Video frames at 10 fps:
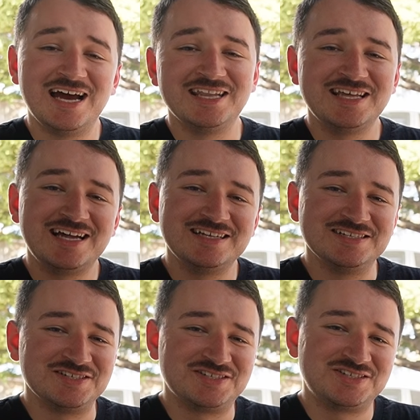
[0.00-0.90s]
And that
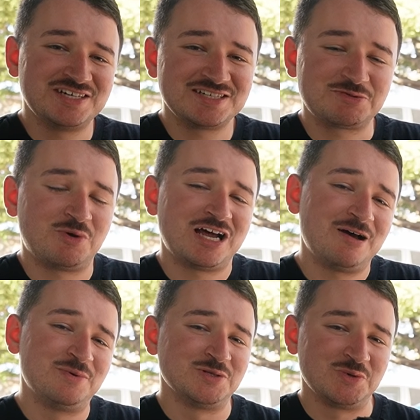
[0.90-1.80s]
is just what
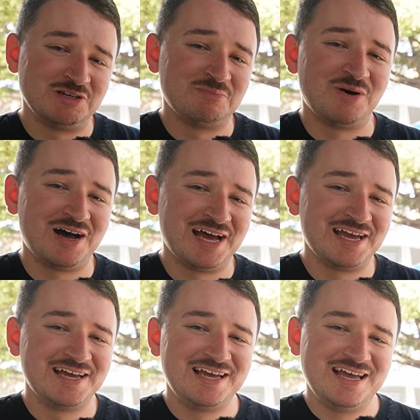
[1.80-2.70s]
happens when you
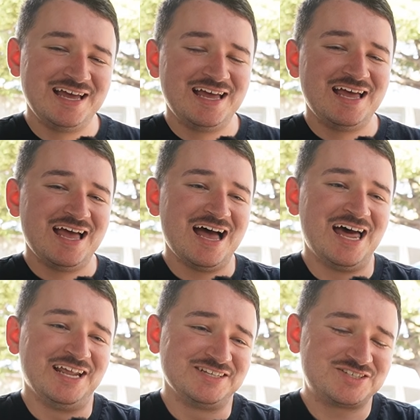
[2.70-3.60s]
buy
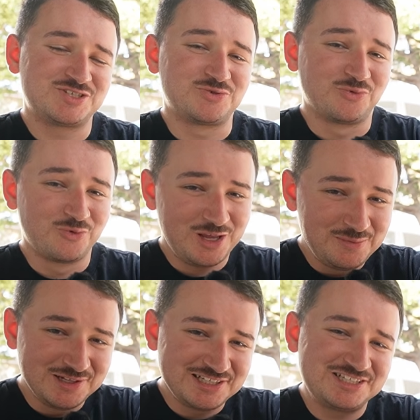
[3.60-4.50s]
an
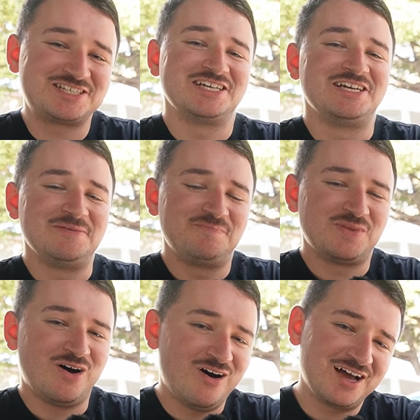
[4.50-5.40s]
extremely cheap,
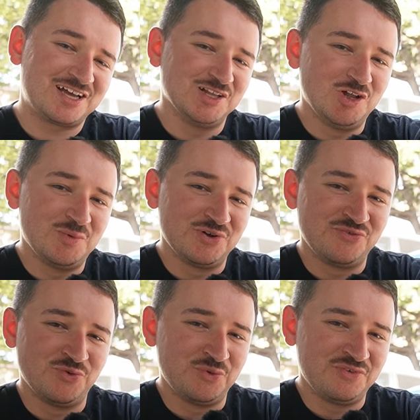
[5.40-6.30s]
high kilometer
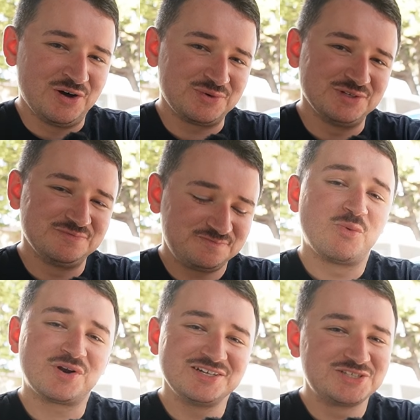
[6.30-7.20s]
Ford Falcon.
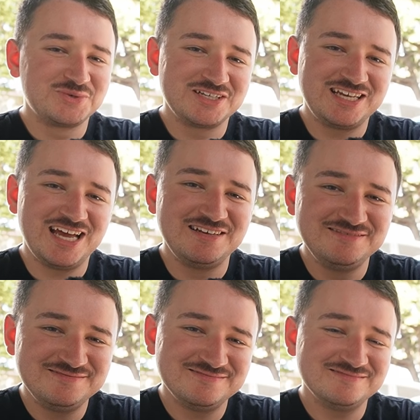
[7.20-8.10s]
Would I do it
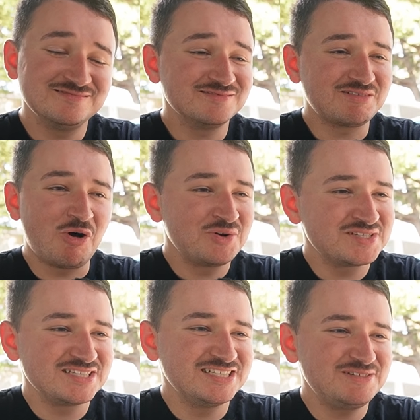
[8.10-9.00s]
again?
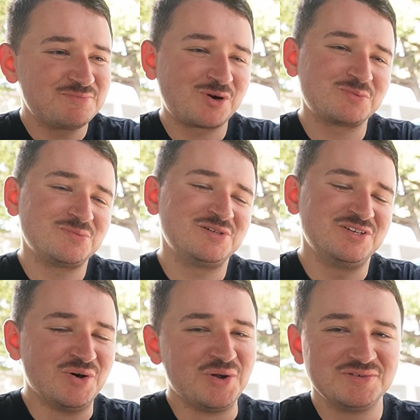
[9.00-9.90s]
Honestly, probably
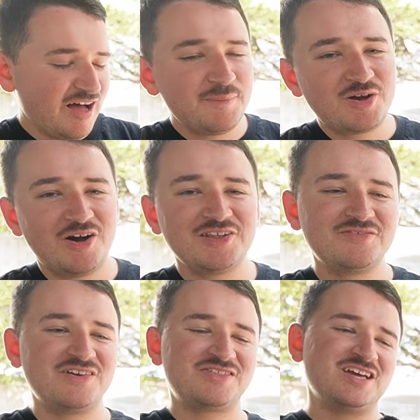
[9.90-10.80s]
not. I'm currently
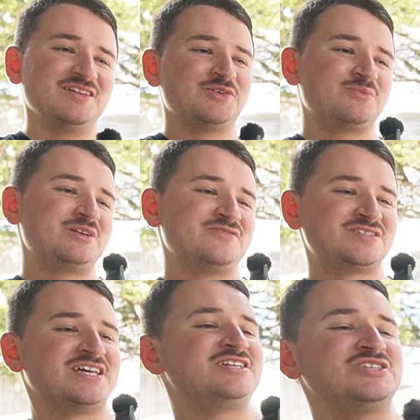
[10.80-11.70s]
at that little bit of a
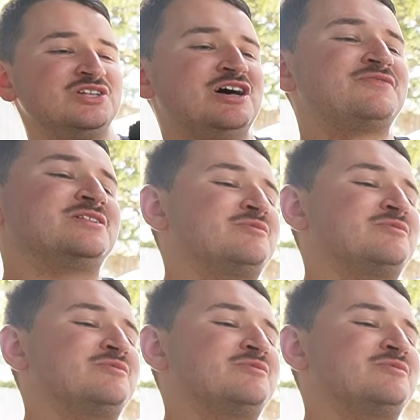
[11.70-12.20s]
stage in life at the